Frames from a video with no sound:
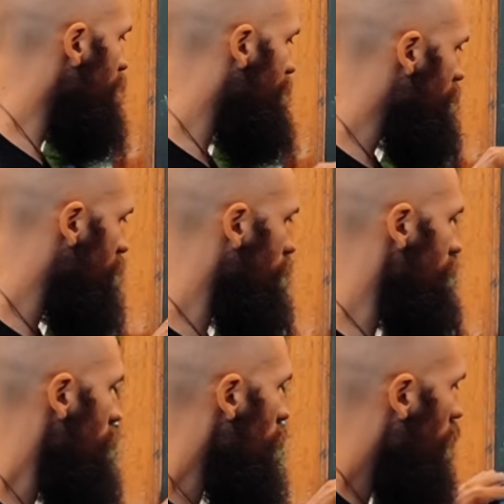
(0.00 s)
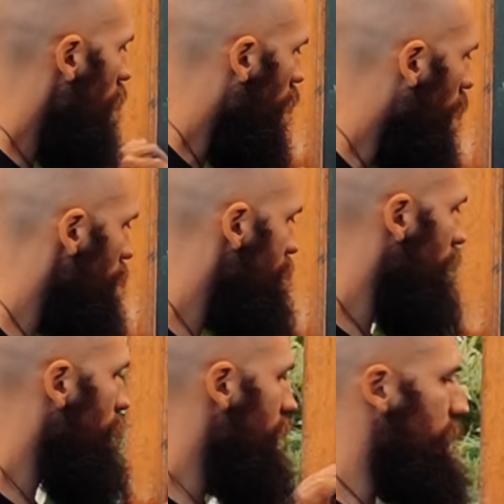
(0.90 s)
vegetables aren't
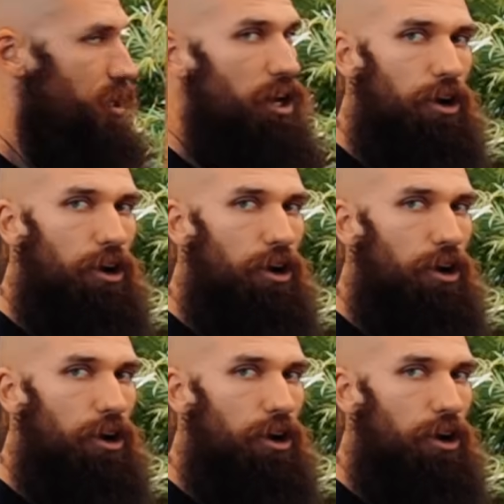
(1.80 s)
from this